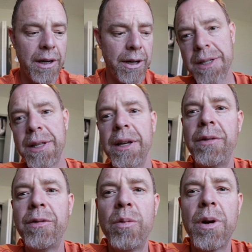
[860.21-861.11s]
Guys, thank
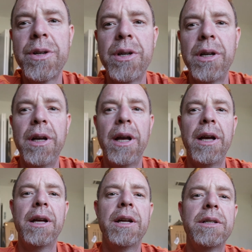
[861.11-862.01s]
you for watching,
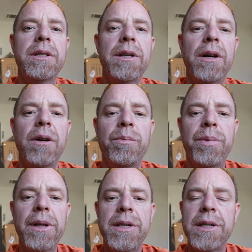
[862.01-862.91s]
and
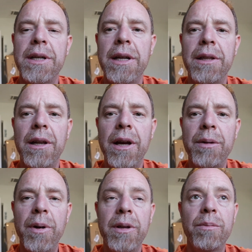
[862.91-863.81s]
please hit the
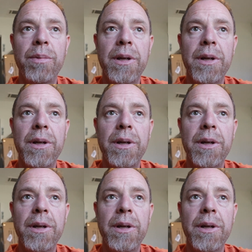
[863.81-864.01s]
like button.